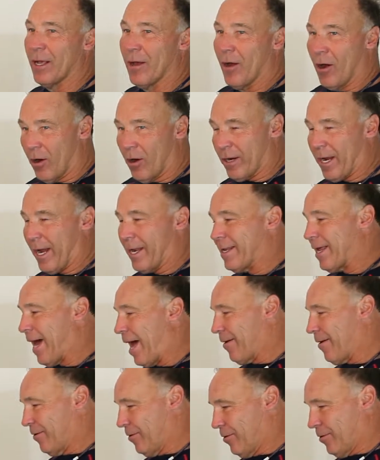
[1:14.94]
Okay,
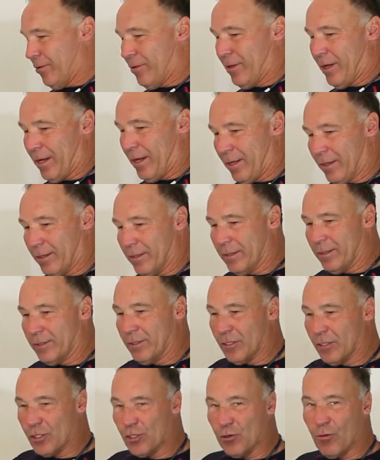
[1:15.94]
Todd would do the
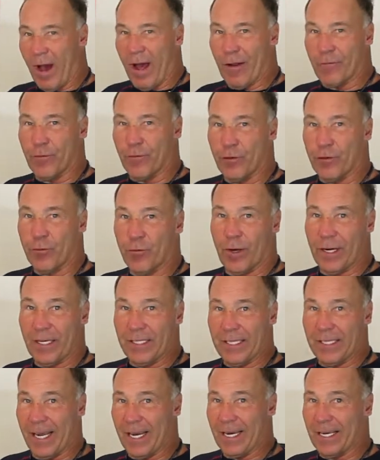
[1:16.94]
squat for 20
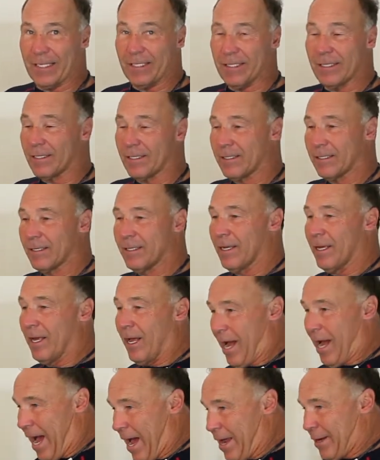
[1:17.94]
seconds.
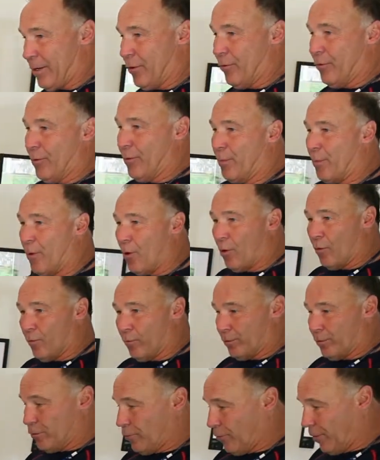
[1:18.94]
I'd do the pull
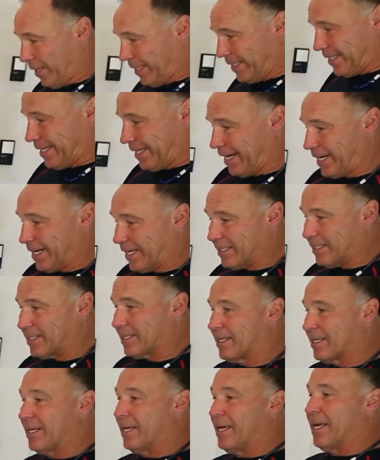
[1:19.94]
for 20
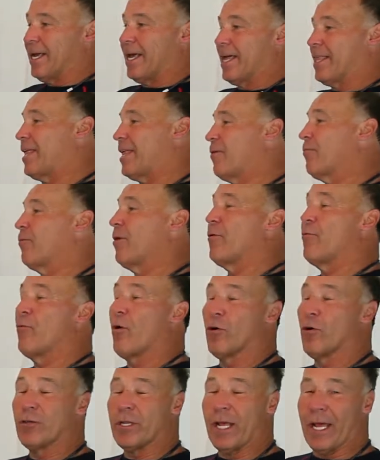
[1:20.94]
seconds. And then we'd
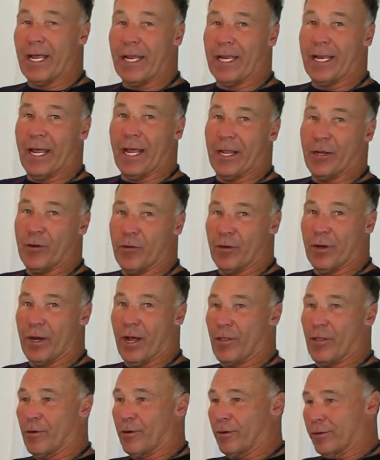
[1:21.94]
rotate and do
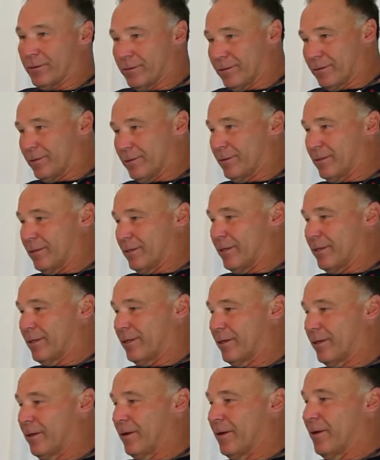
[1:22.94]
another. And do,
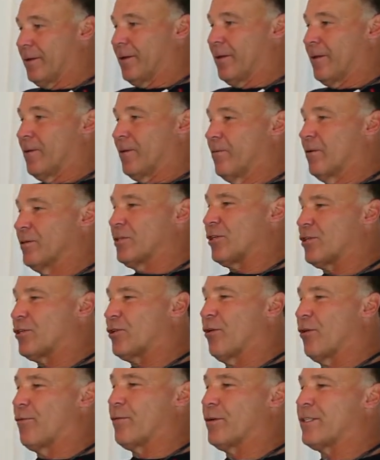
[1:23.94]
you could. We'll just
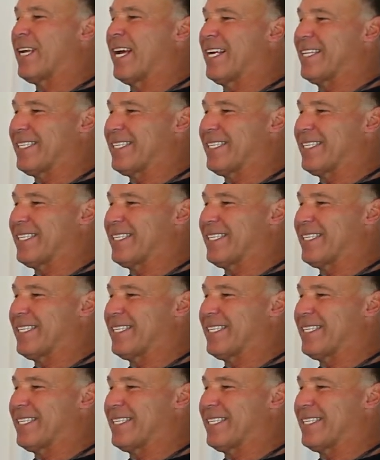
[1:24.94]
do it for 10